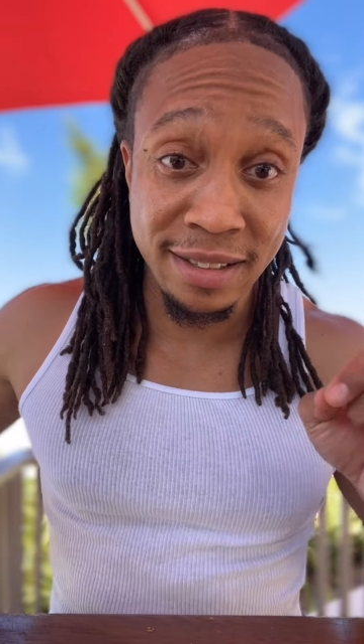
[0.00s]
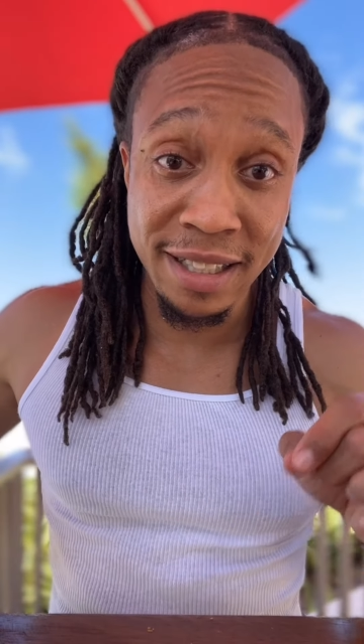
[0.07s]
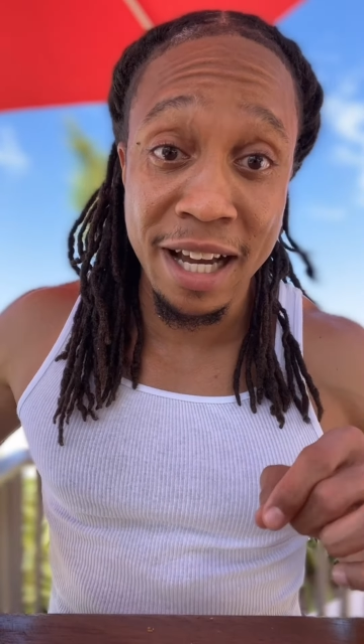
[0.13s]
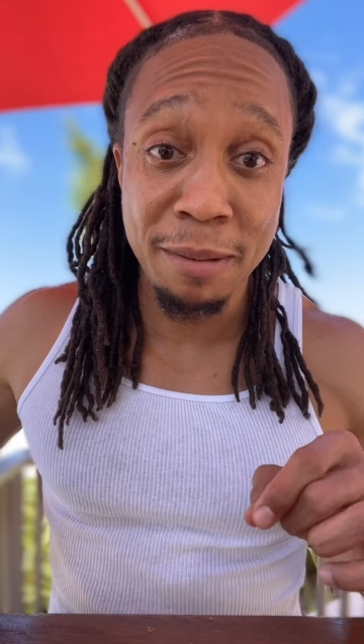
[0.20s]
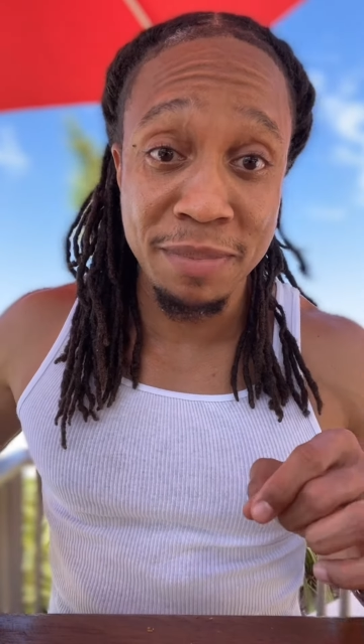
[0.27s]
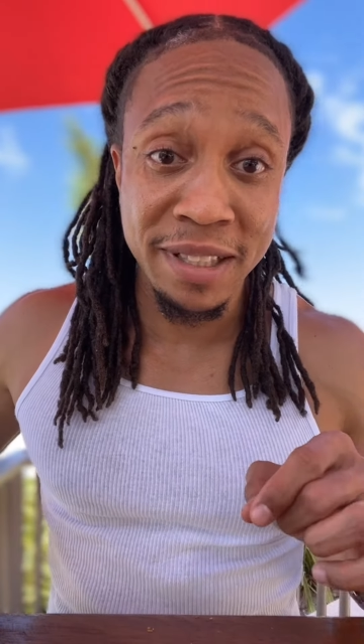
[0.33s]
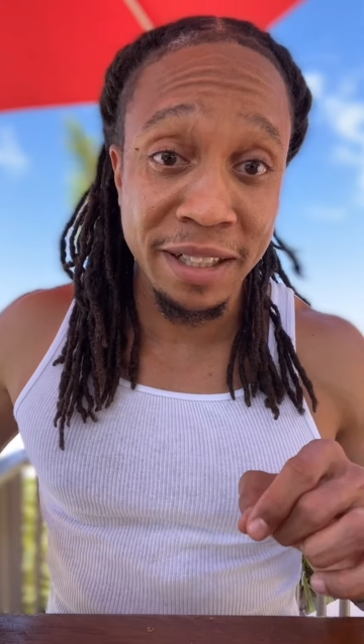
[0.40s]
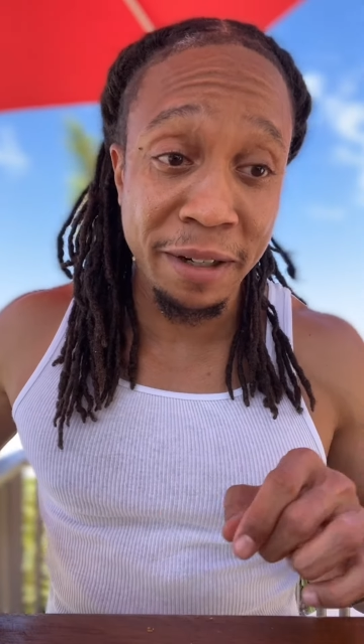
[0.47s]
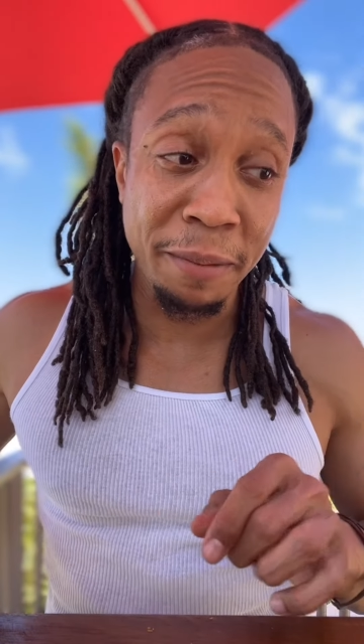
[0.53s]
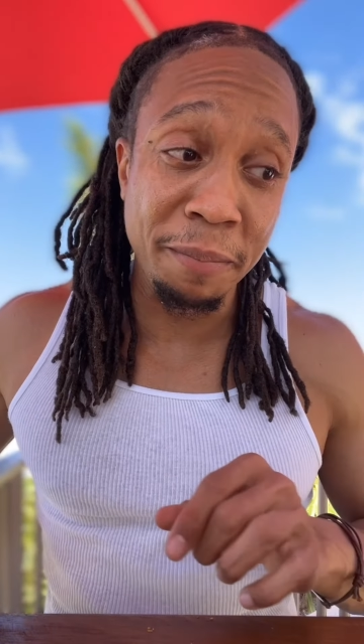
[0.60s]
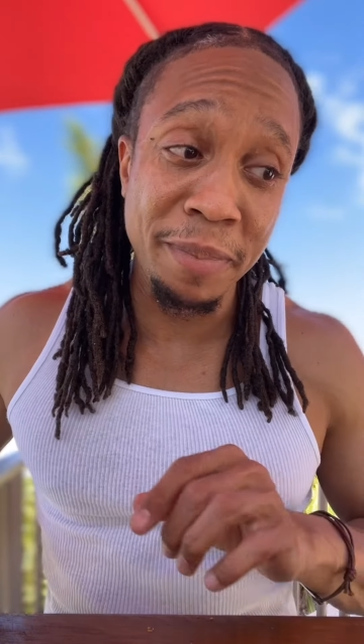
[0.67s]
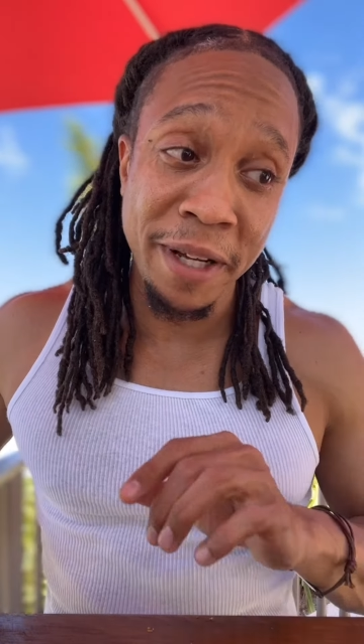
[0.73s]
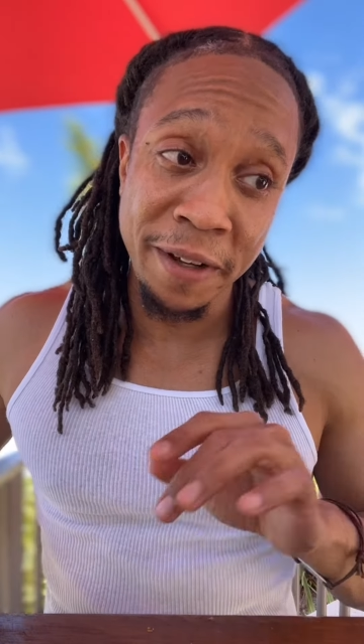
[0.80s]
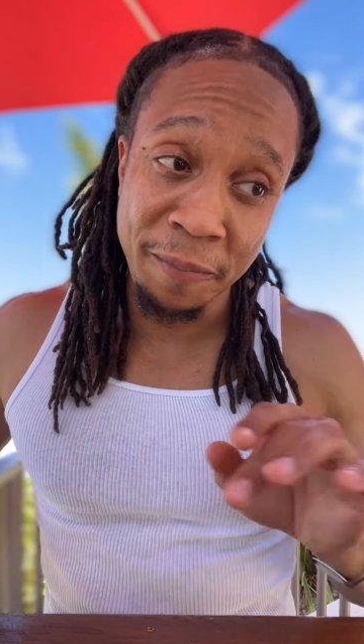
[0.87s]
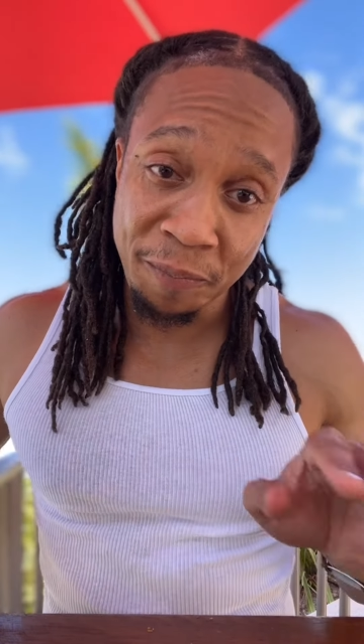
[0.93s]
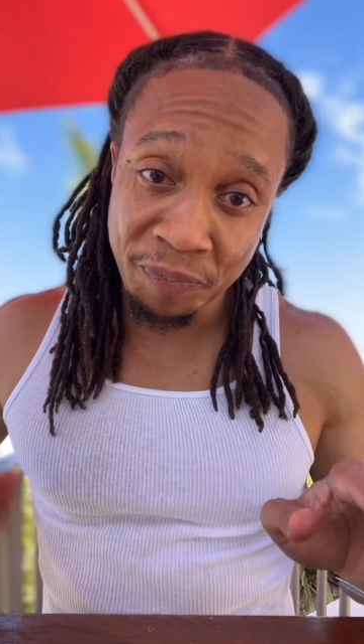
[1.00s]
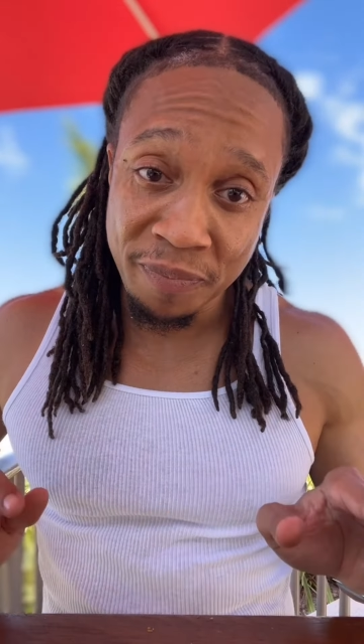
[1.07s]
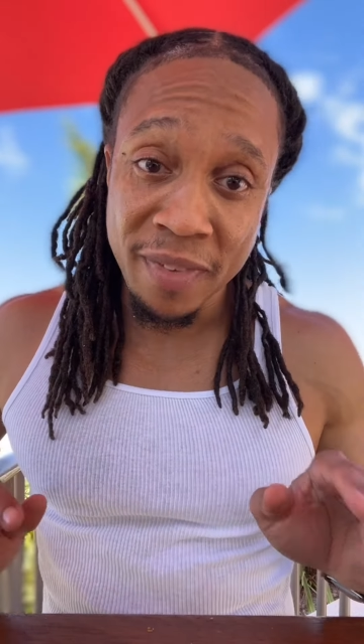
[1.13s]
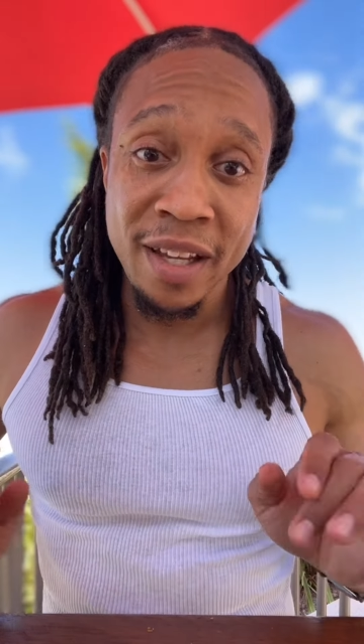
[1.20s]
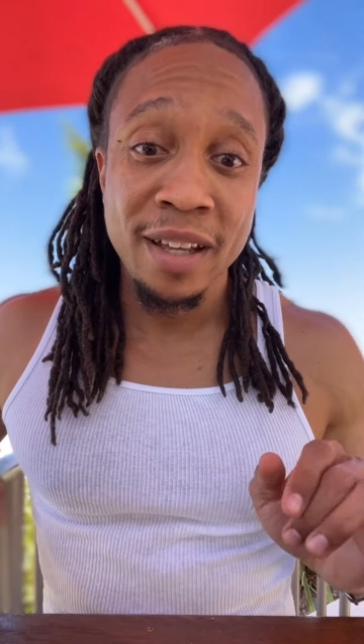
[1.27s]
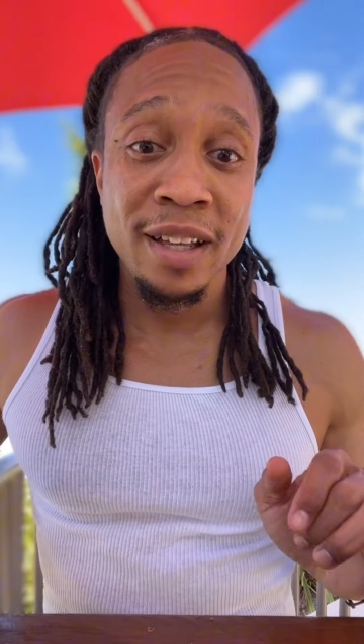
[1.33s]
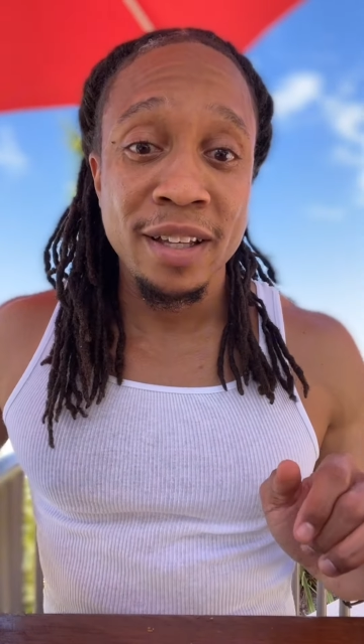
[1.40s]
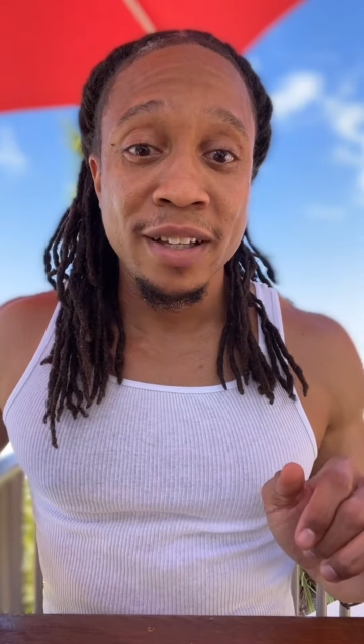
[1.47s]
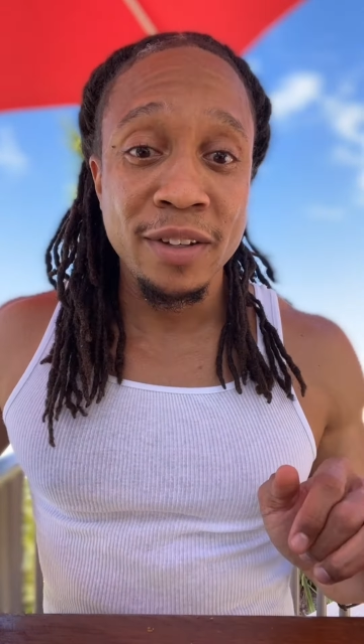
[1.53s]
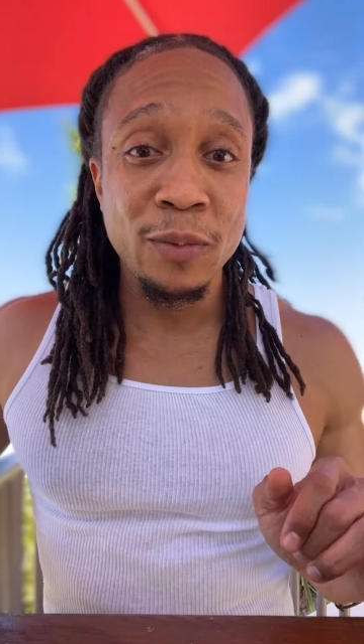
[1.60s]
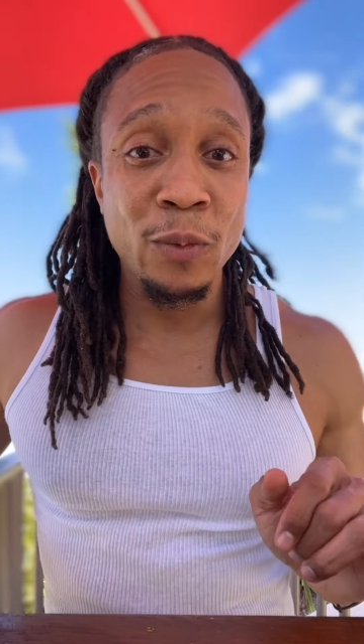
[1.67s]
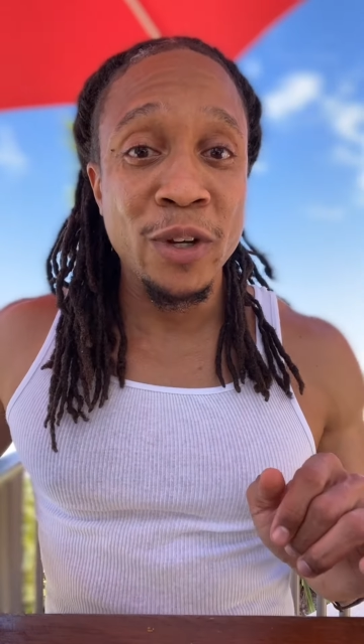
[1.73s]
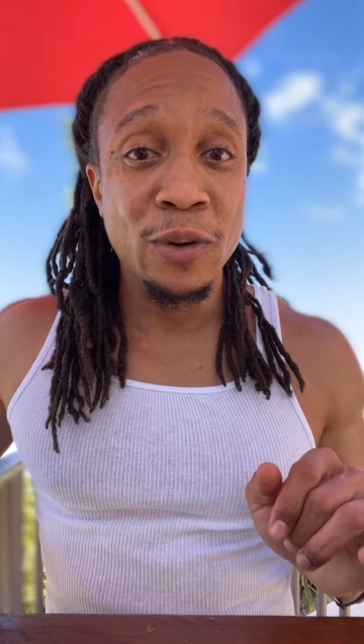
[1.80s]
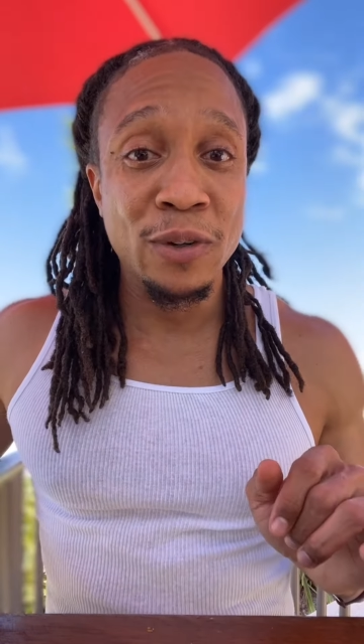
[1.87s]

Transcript: top tier. But we're